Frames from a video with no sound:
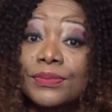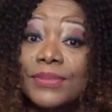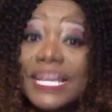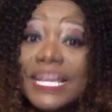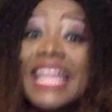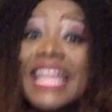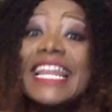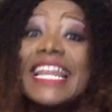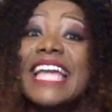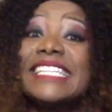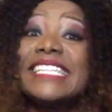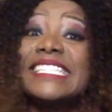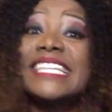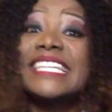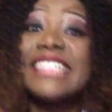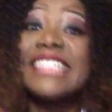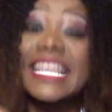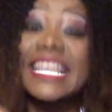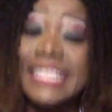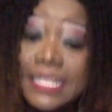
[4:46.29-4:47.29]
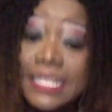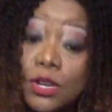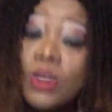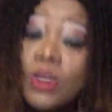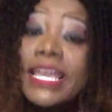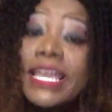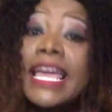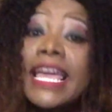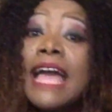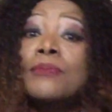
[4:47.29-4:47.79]
And I did. I said,
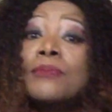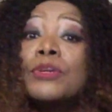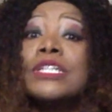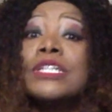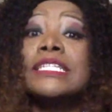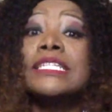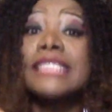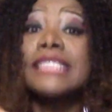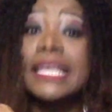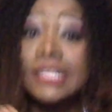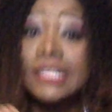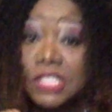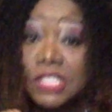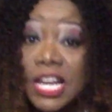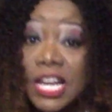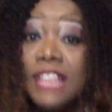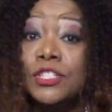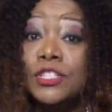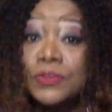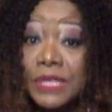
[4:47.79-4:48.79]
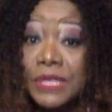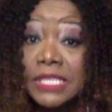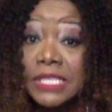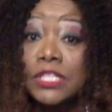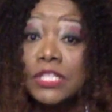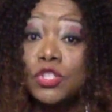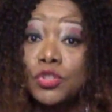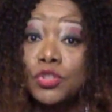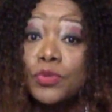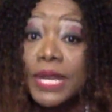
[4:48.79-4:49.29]
okay, I'm going to take charge of this
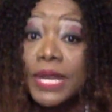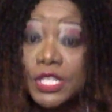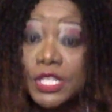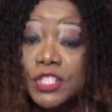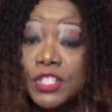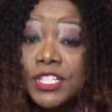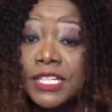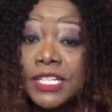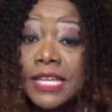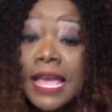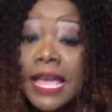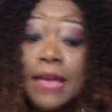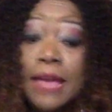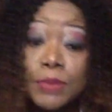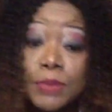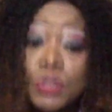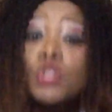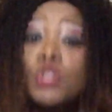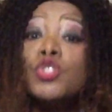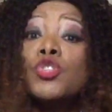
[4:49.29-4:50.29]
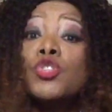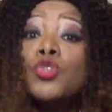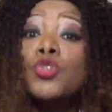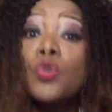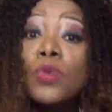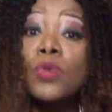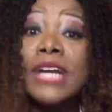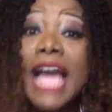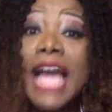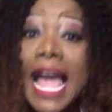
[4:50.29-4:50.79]
situation because
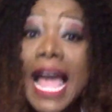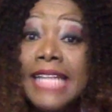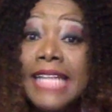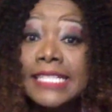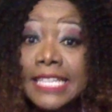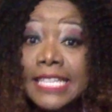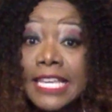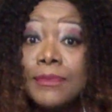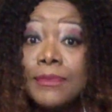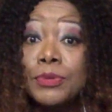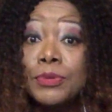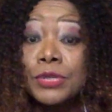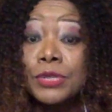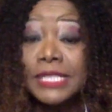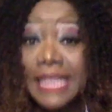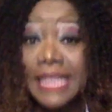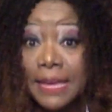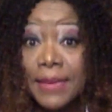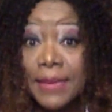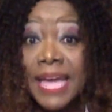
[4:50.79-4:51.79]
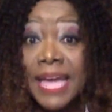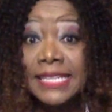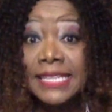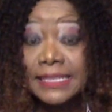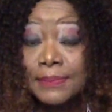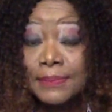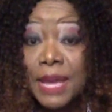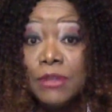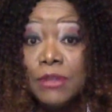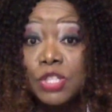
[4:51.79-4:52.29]
you can't keep your damn
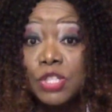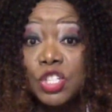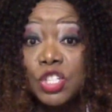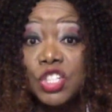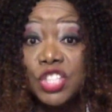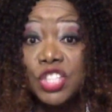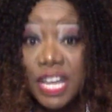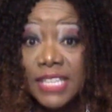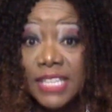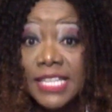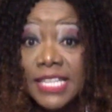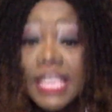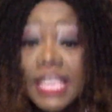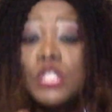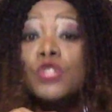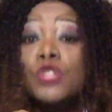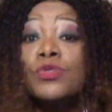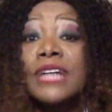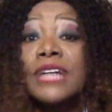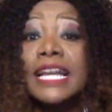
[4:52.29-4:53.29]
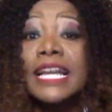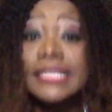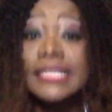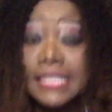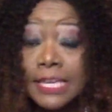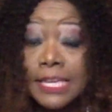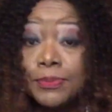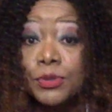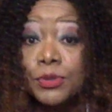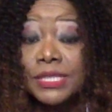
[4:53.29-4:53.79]
ass mouth shut and you can't
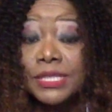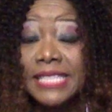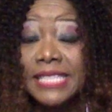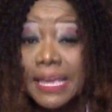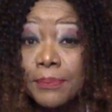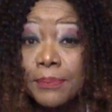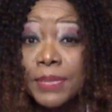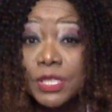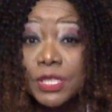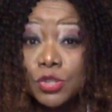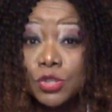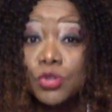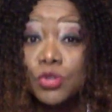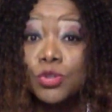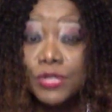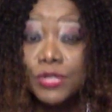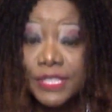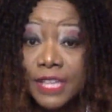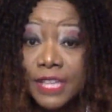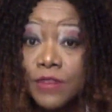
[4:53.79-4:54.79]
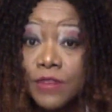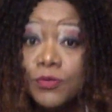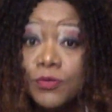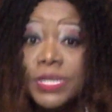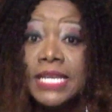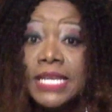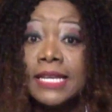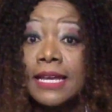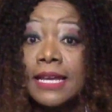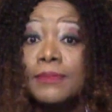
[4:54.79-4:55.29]
keep your temper to yourself when
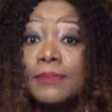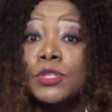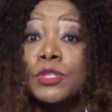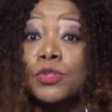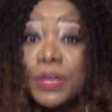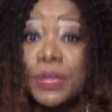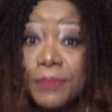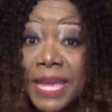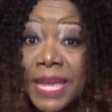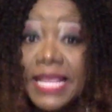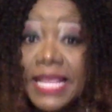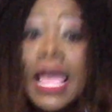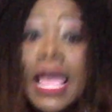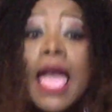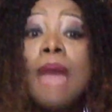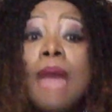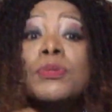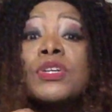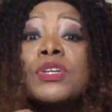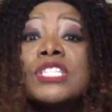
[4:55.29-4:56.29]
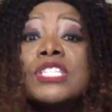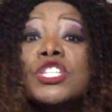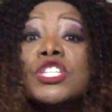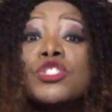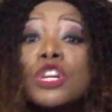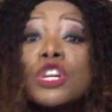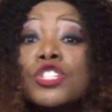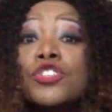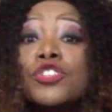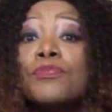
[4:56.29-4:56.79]
it comes to a man because he's
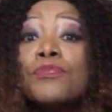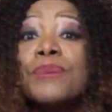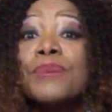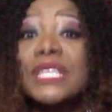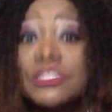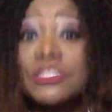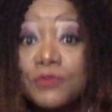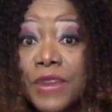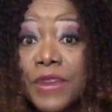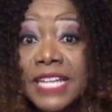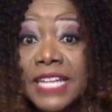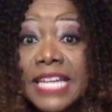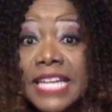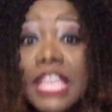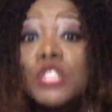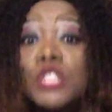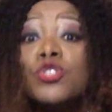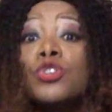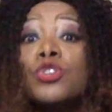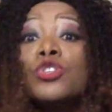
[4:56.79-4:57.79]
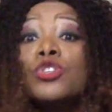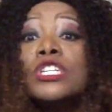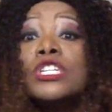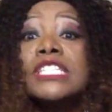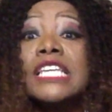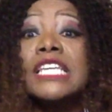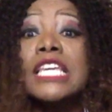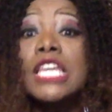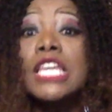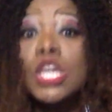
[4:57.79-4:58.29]
not your best friend and you're not
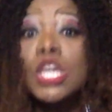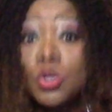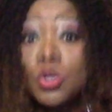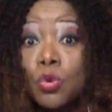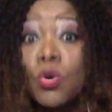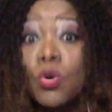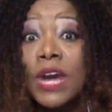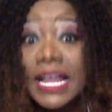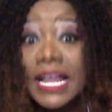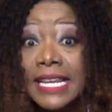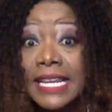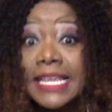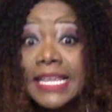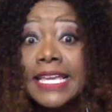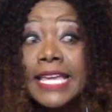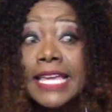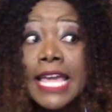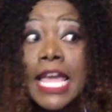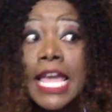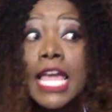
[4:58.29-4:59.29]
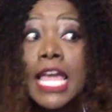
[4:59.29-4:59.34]
equally